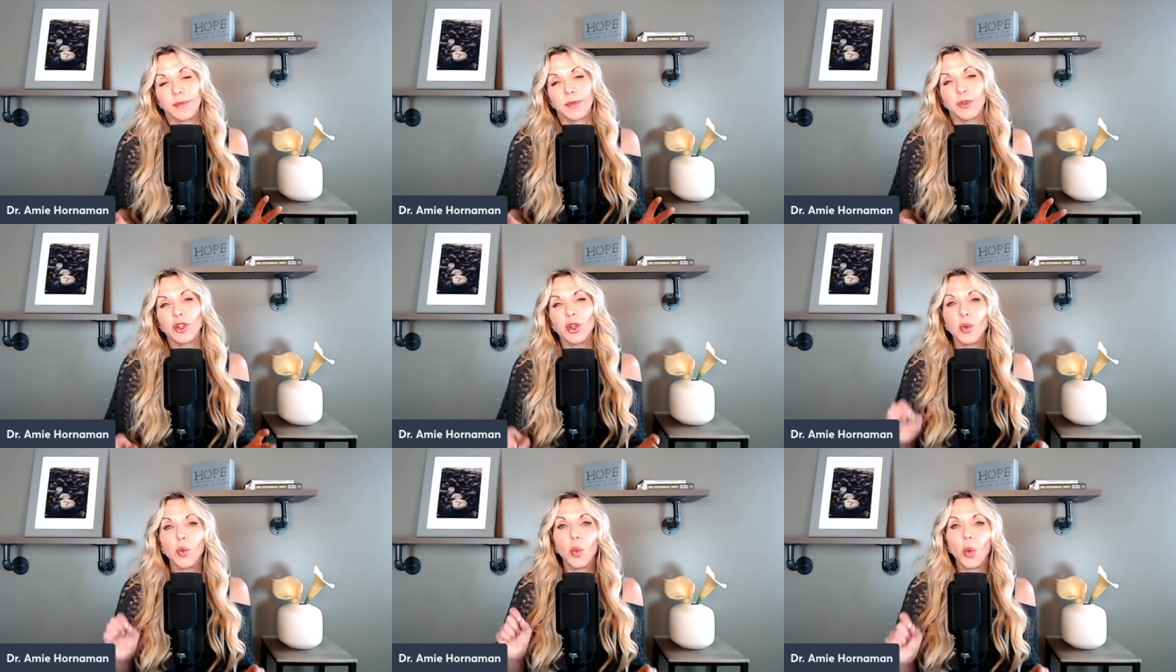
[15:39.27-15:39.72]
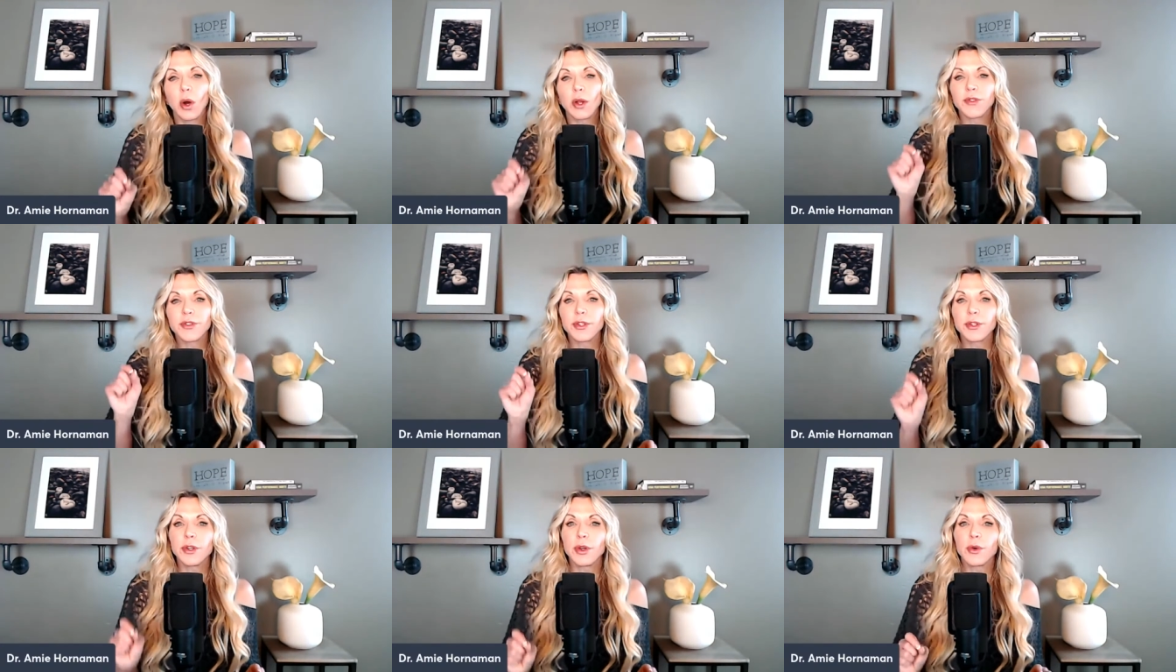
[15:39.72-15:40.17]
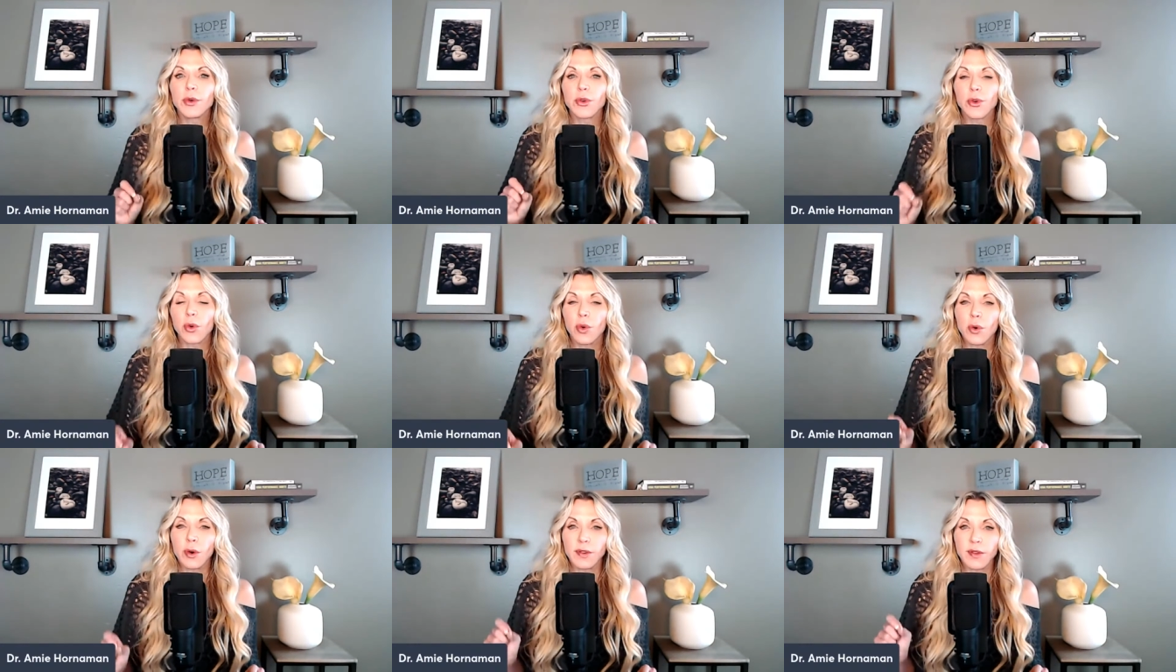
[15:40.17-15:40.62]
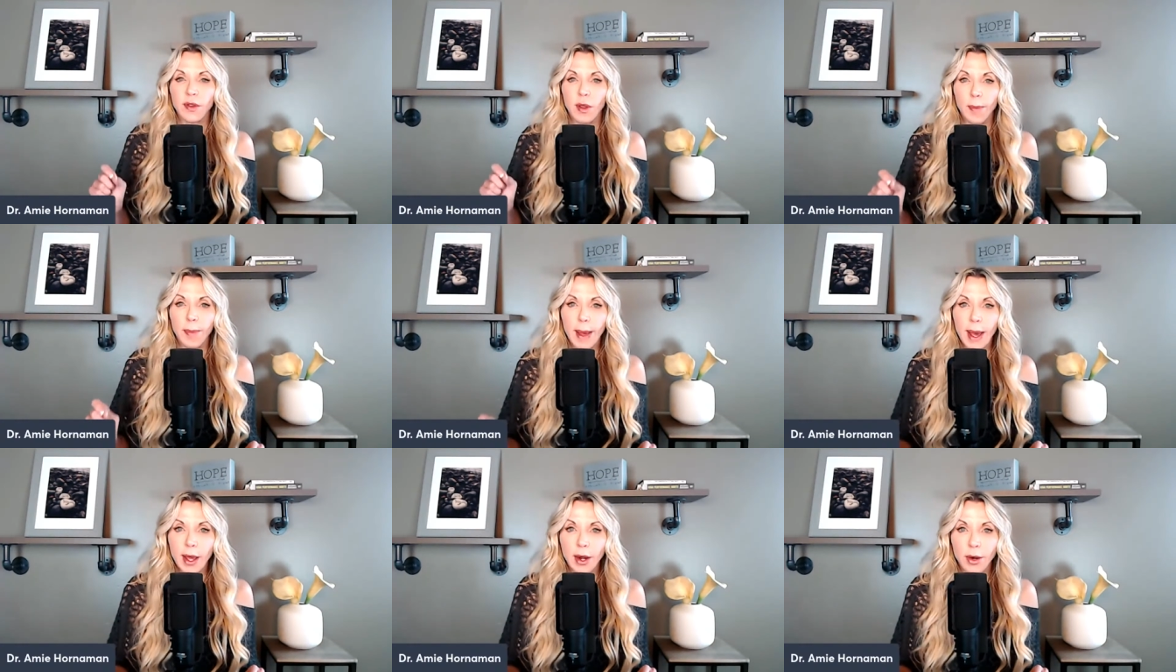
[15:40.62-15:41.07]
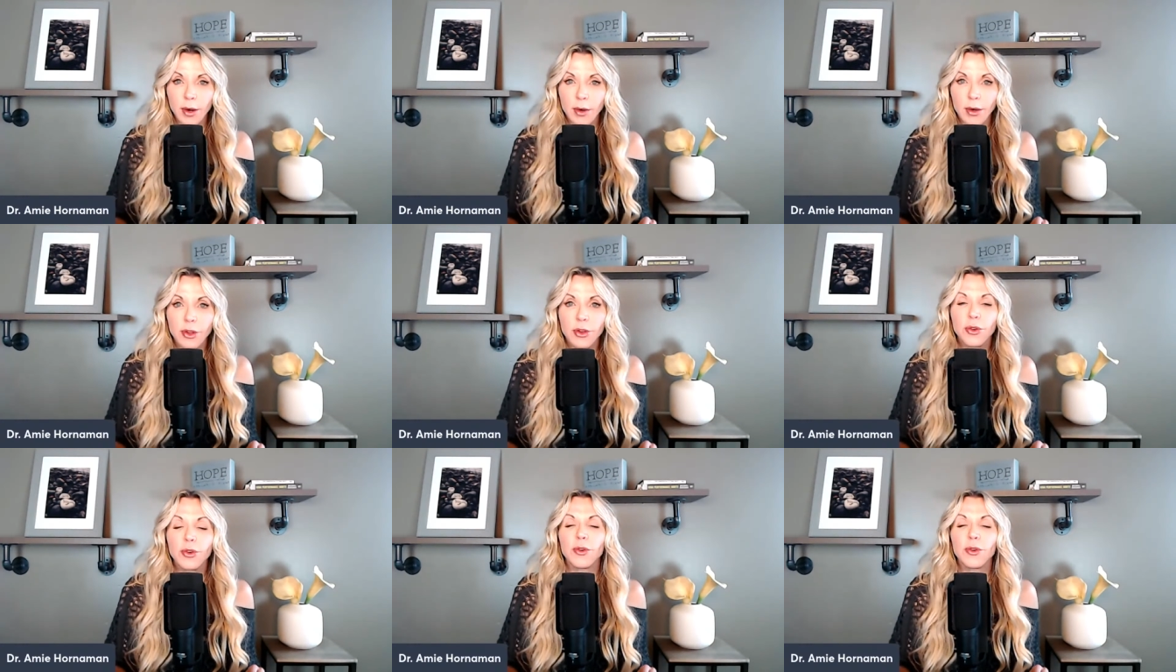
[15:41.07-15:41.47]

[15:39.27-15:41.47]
So you want to know your cortisol pattern.